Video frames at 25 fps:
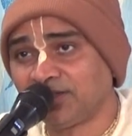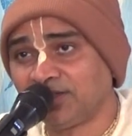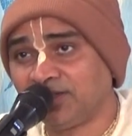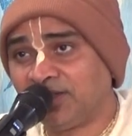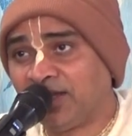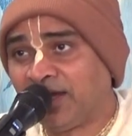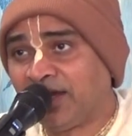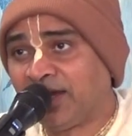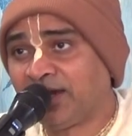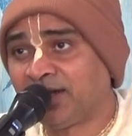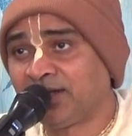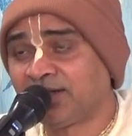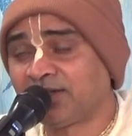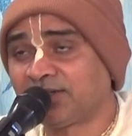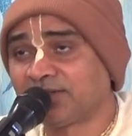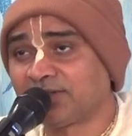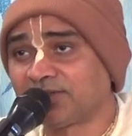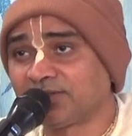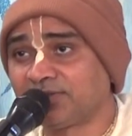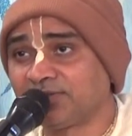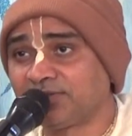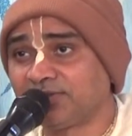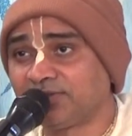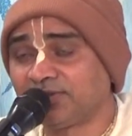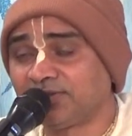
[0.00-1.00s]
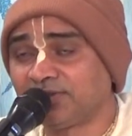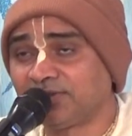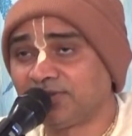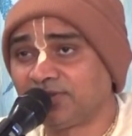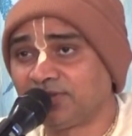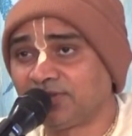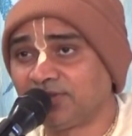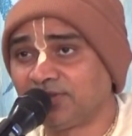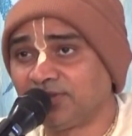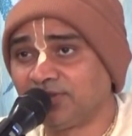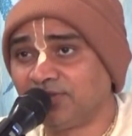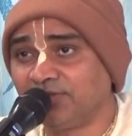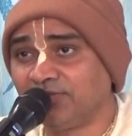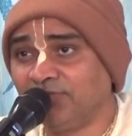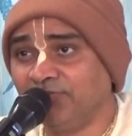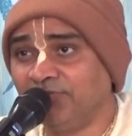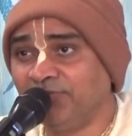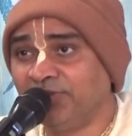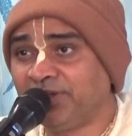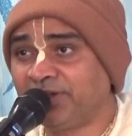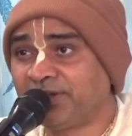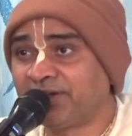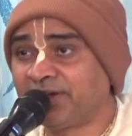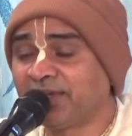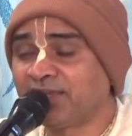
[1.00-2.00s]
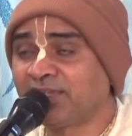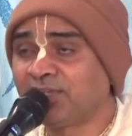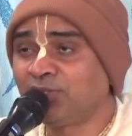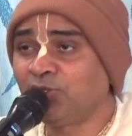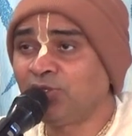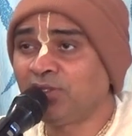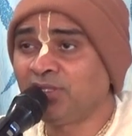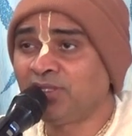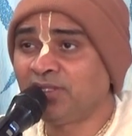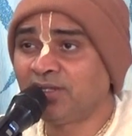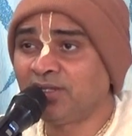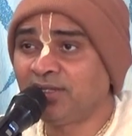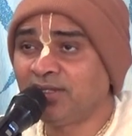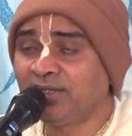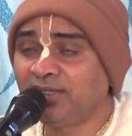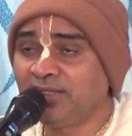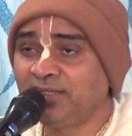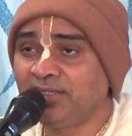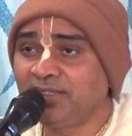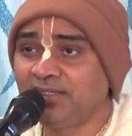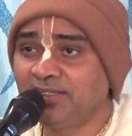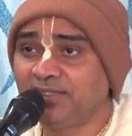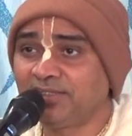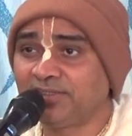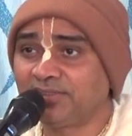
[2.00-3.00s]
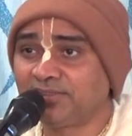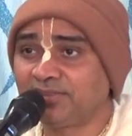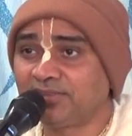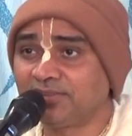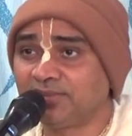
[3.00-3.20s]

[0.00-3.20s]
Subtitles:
that we regularly